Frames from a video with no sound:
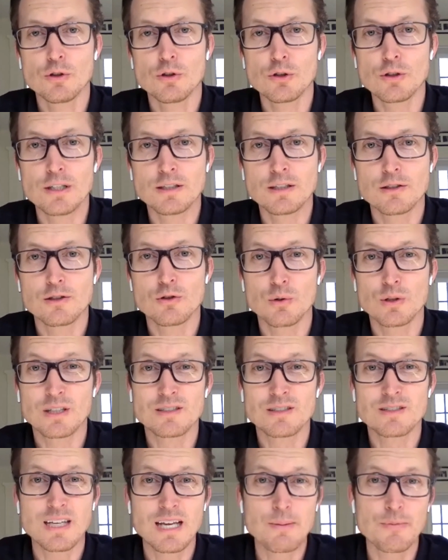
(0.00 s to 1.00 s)
lead to doing
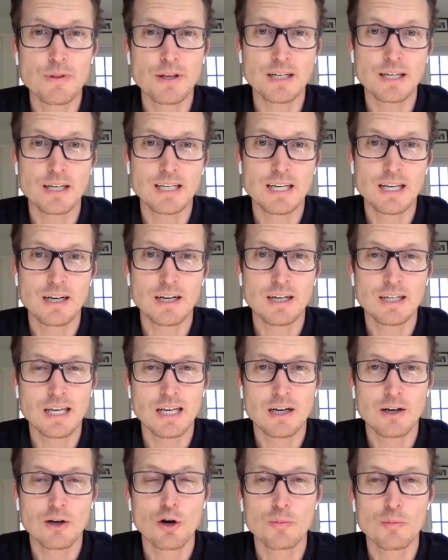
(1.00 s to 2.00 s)
the same thing again and
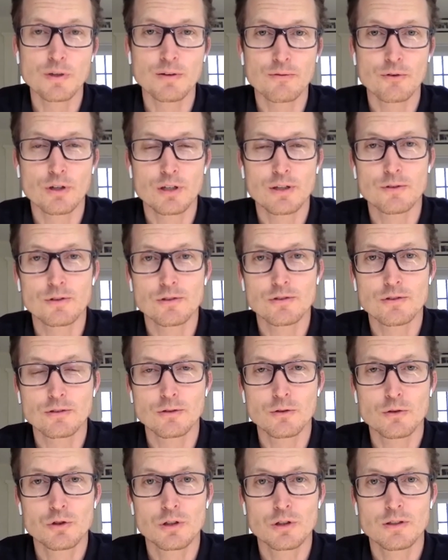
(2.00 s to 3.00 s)
again and hoping for a different
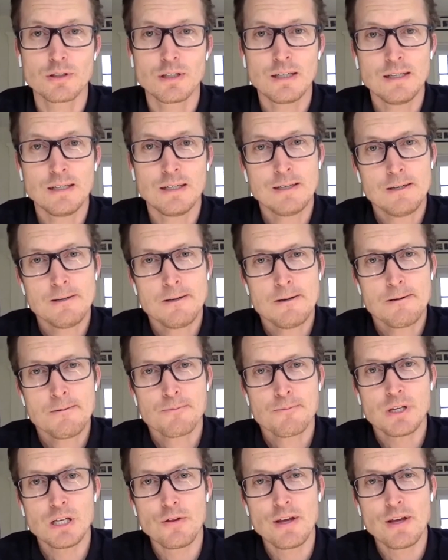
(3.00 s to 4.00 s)
solution.
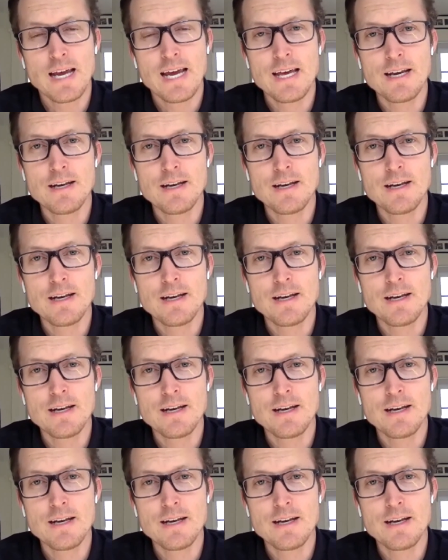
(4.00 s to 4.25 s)
You know, the